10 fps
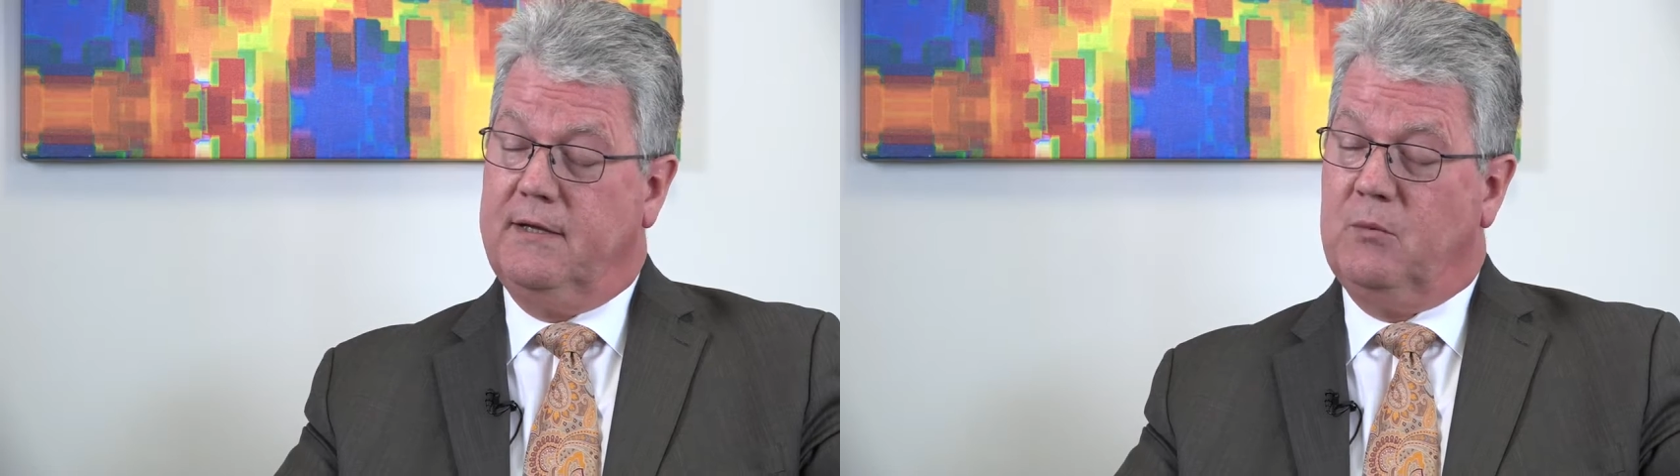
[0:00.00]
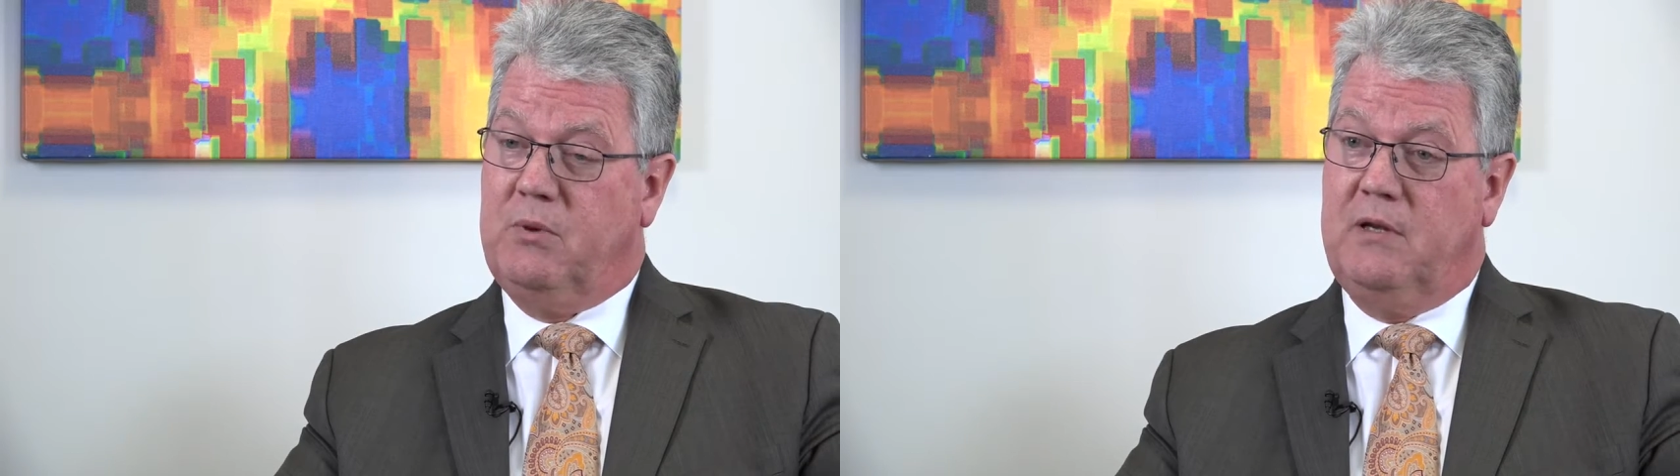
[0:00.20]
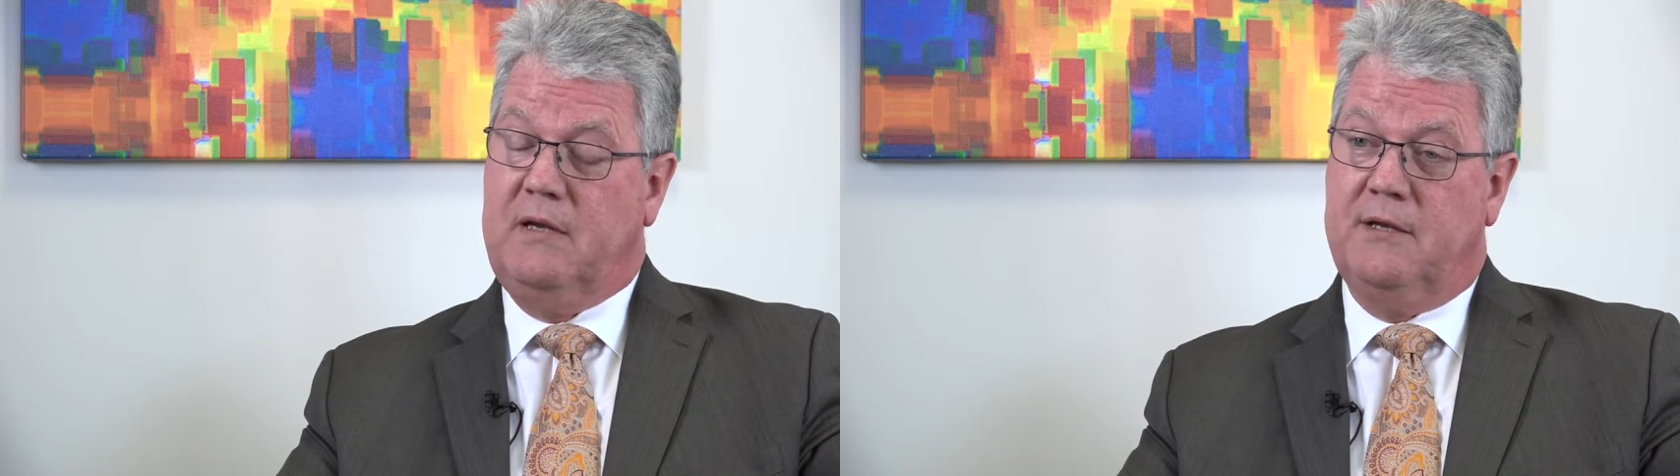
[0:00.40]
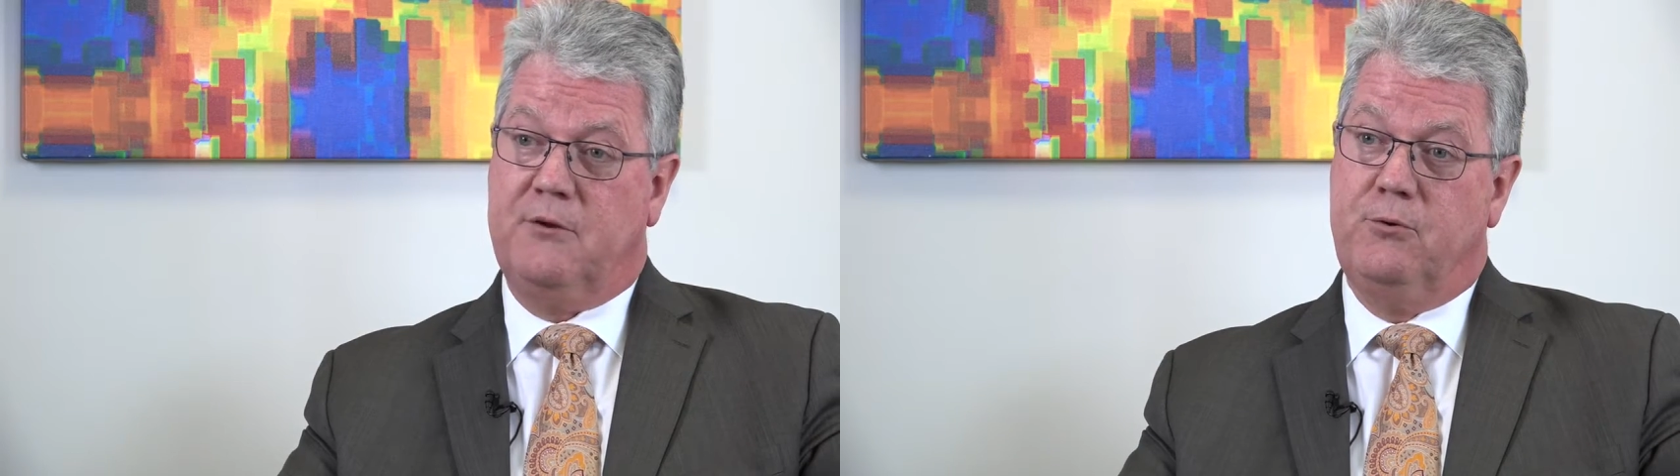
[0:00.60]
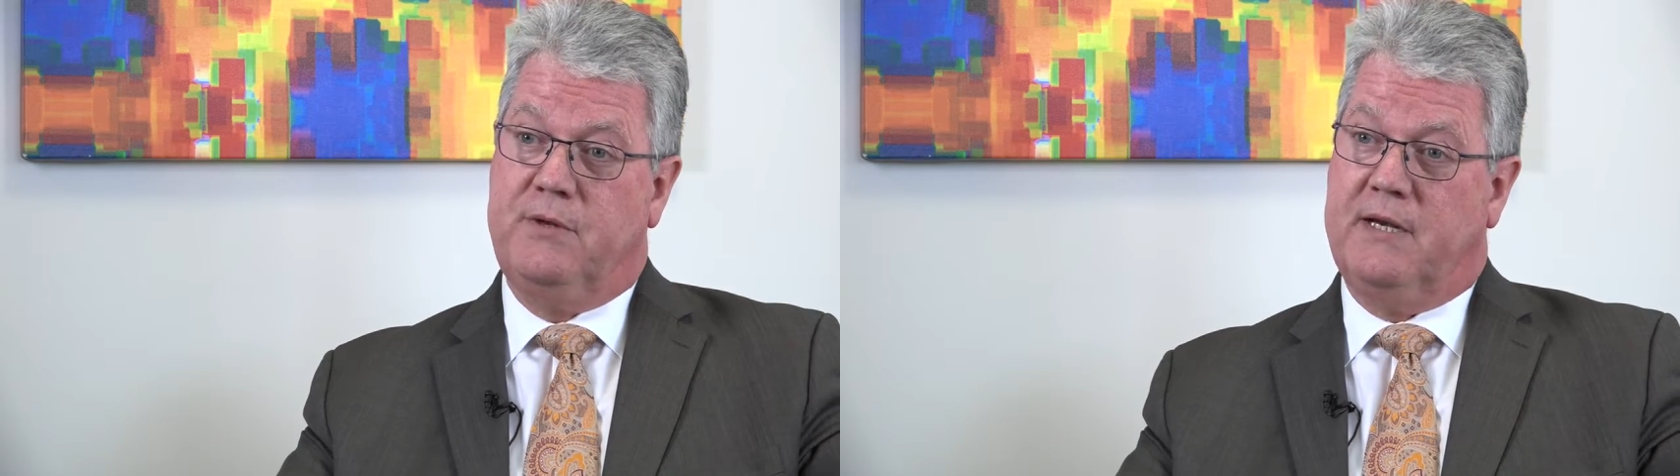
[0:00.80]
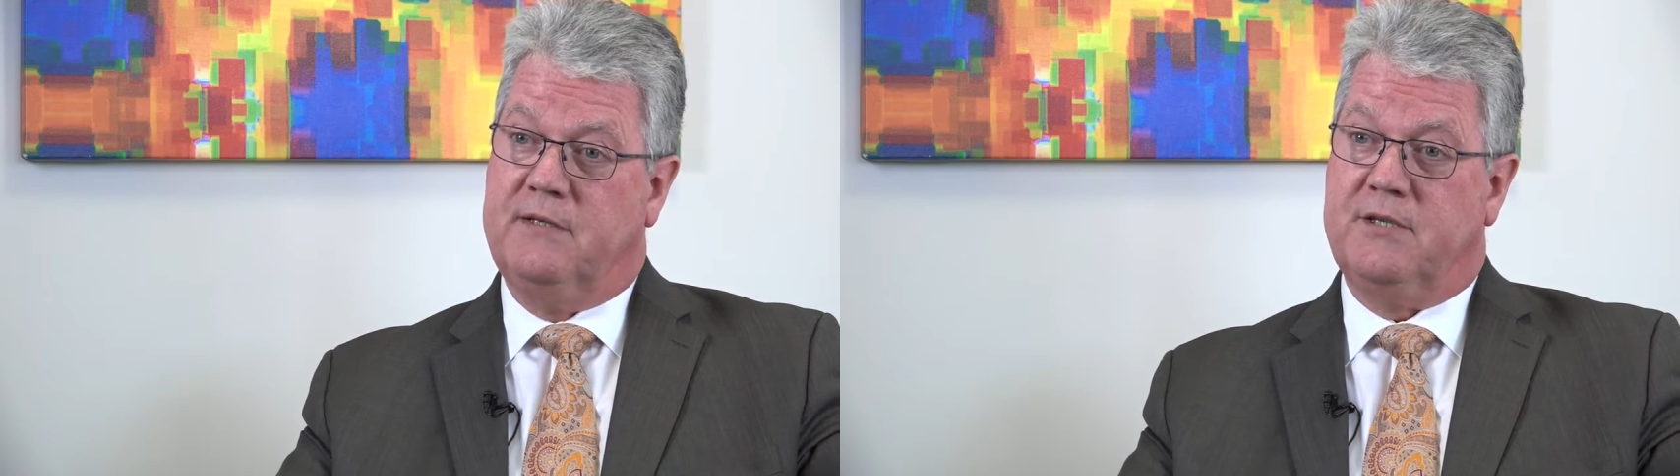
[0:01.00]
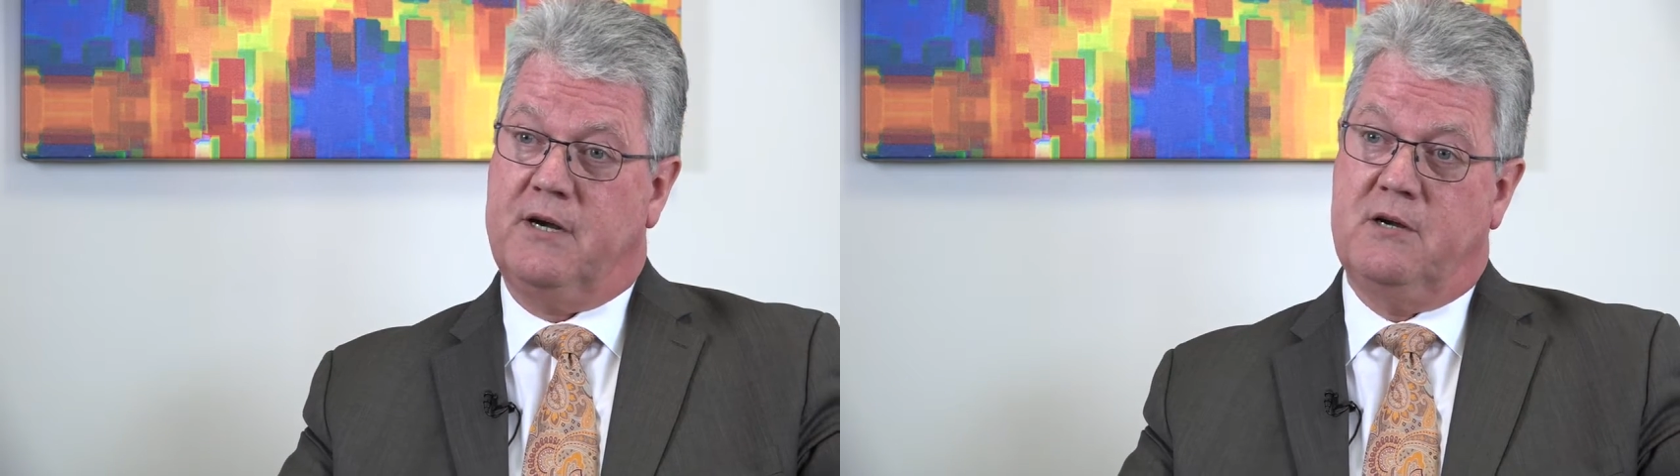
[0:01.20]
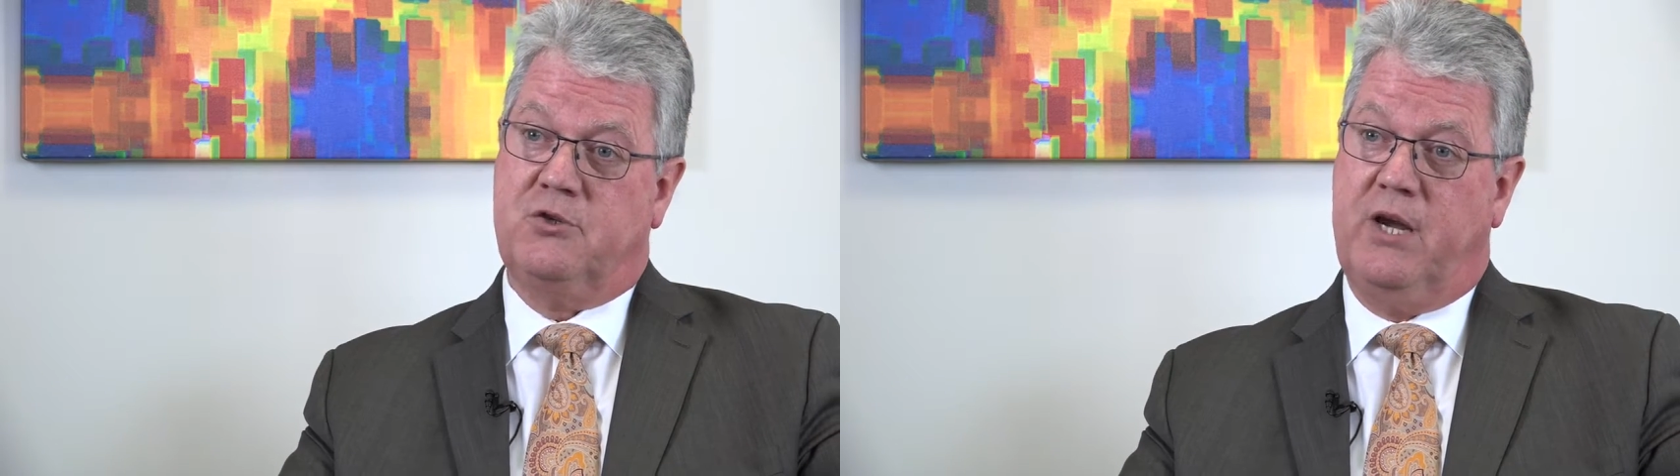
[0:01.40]
completely through that
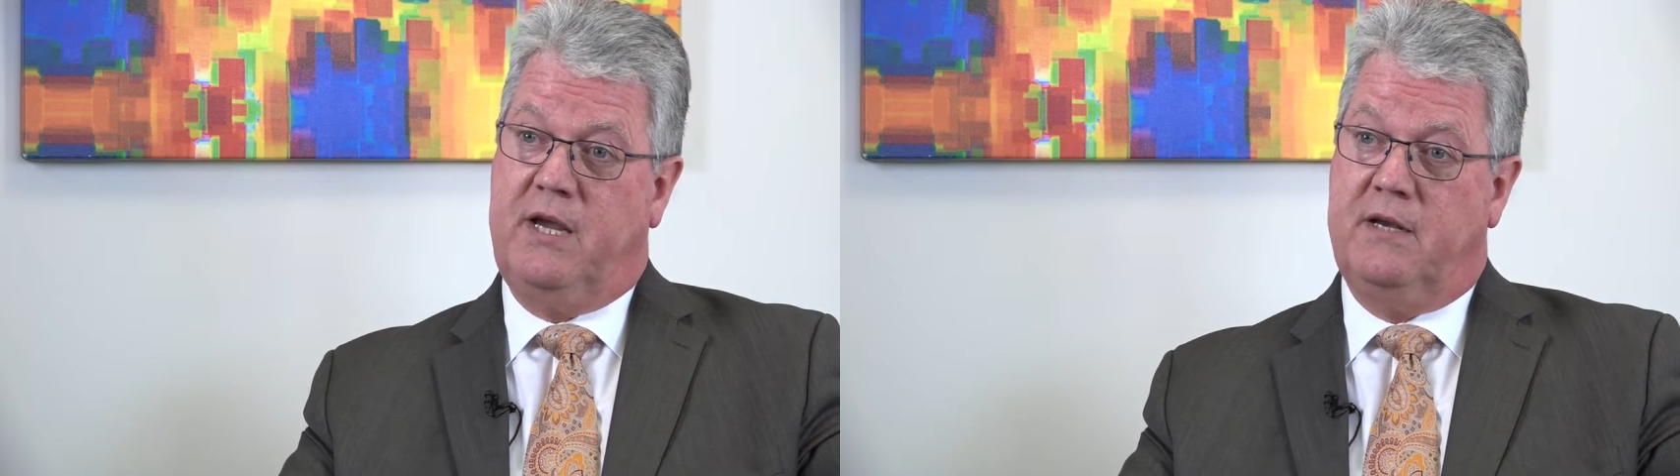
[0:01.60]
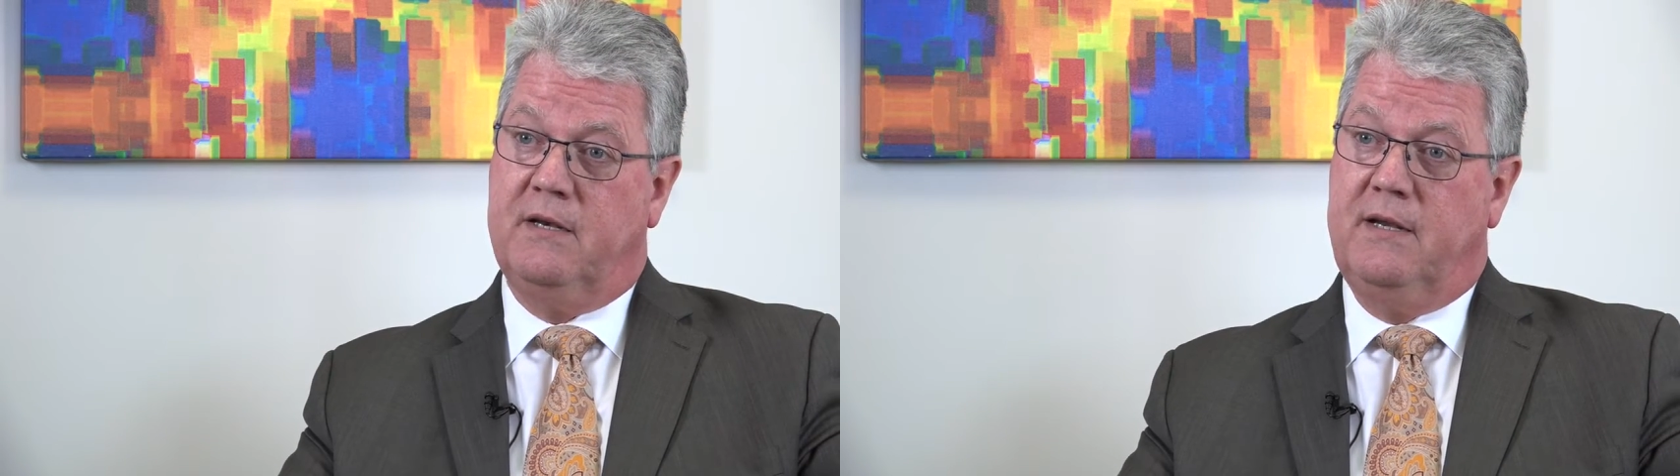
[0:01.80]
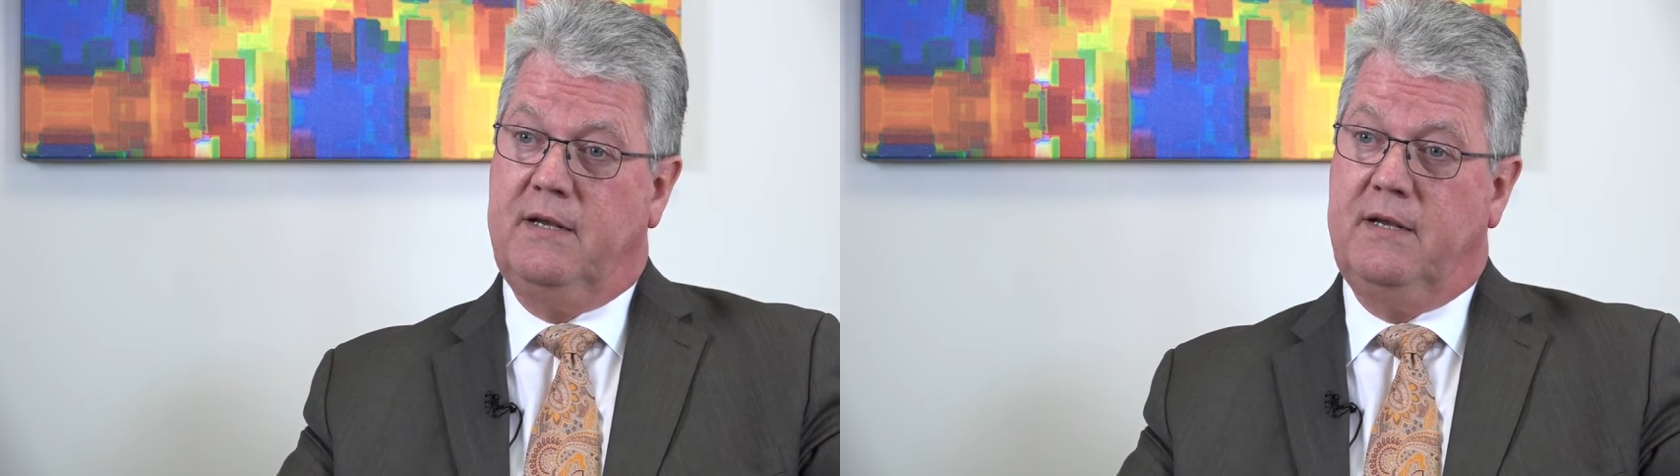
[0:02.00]
entire chain,